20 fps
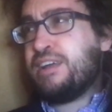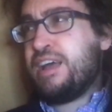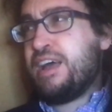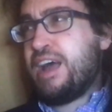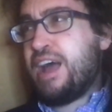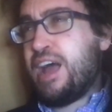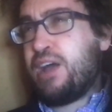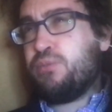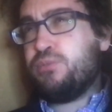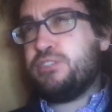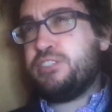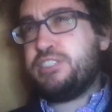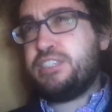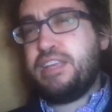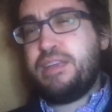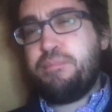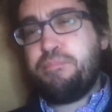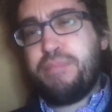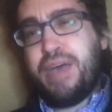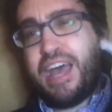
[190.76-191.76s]
I would
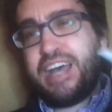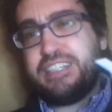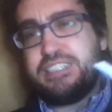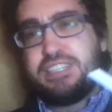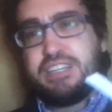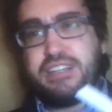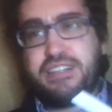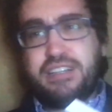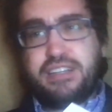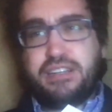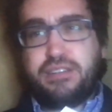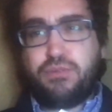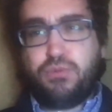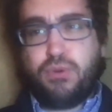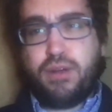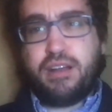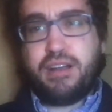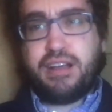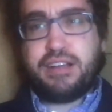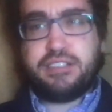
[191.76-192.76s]
say, masculine,
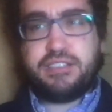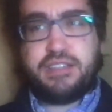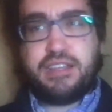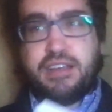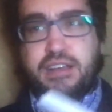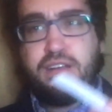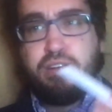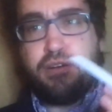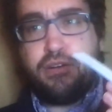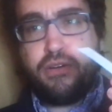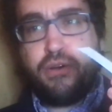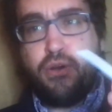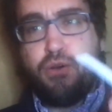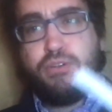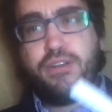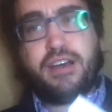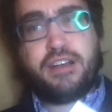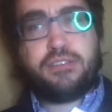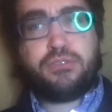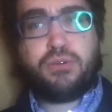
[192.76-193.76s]
whereas the
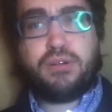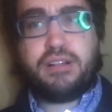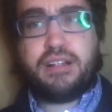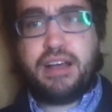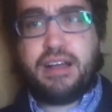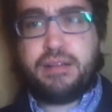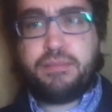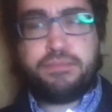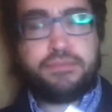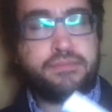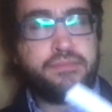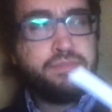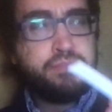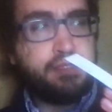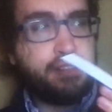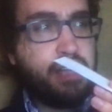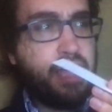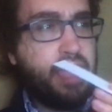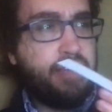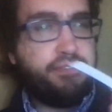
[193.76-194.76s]
Eau de Toilette,
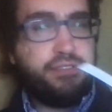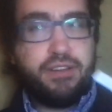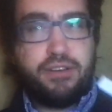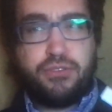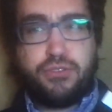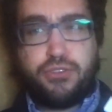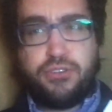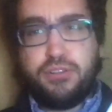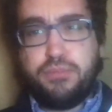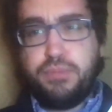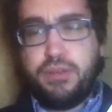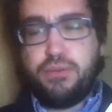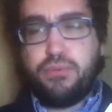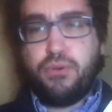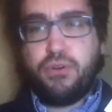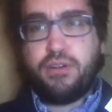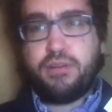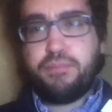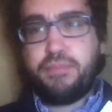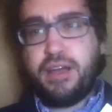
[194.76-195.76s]
I feel, could be
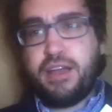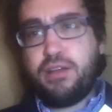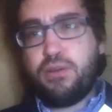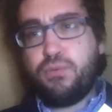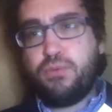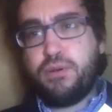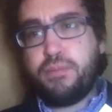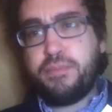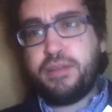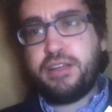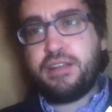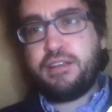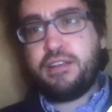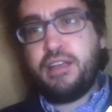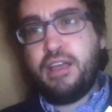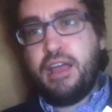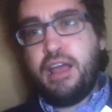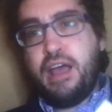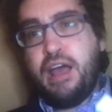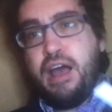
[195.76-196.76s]
worn by a woman.
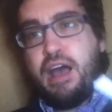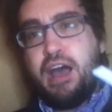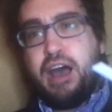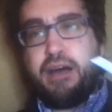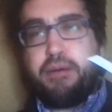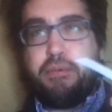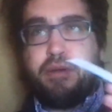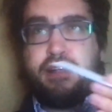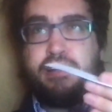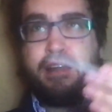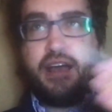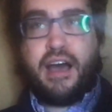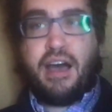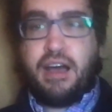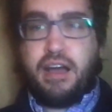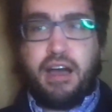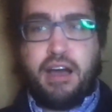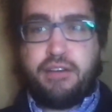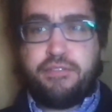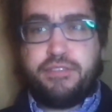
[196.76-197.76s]
And
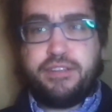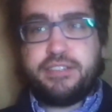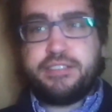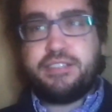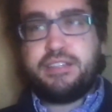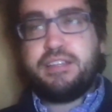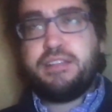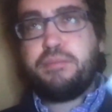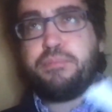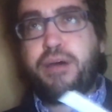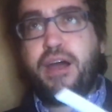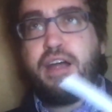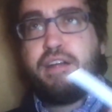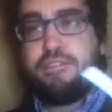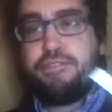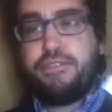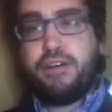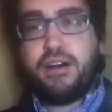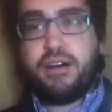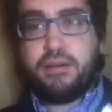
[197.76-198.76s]
obviously the
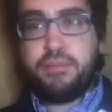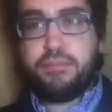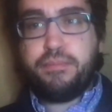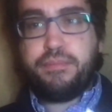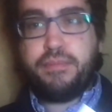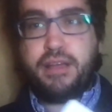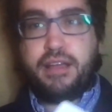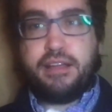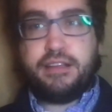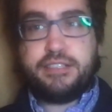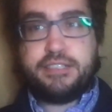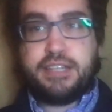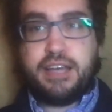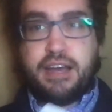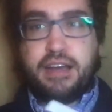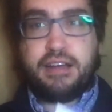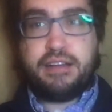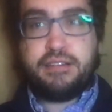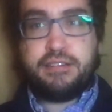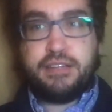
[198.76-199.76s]
parfum
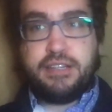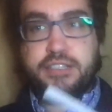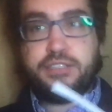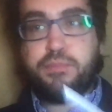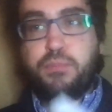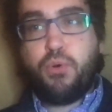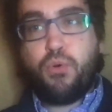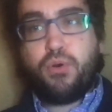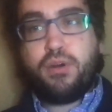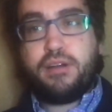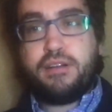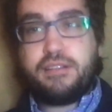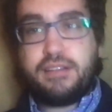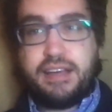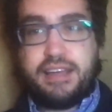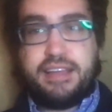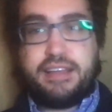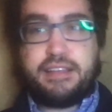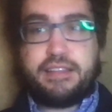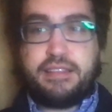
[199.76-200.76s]
is more
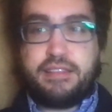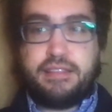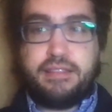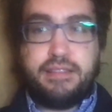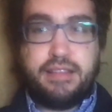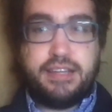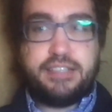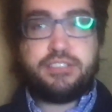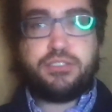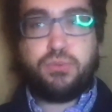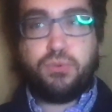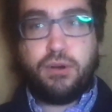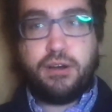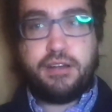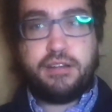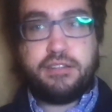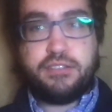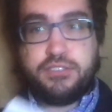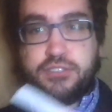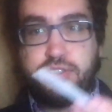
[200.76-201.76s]
like this
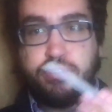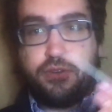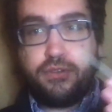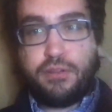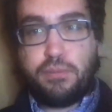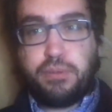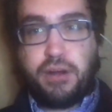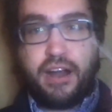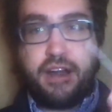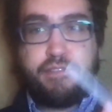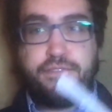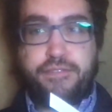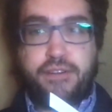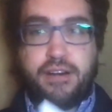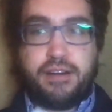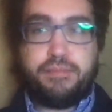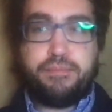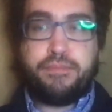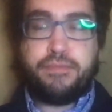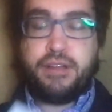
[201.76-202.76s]
one, so the parfum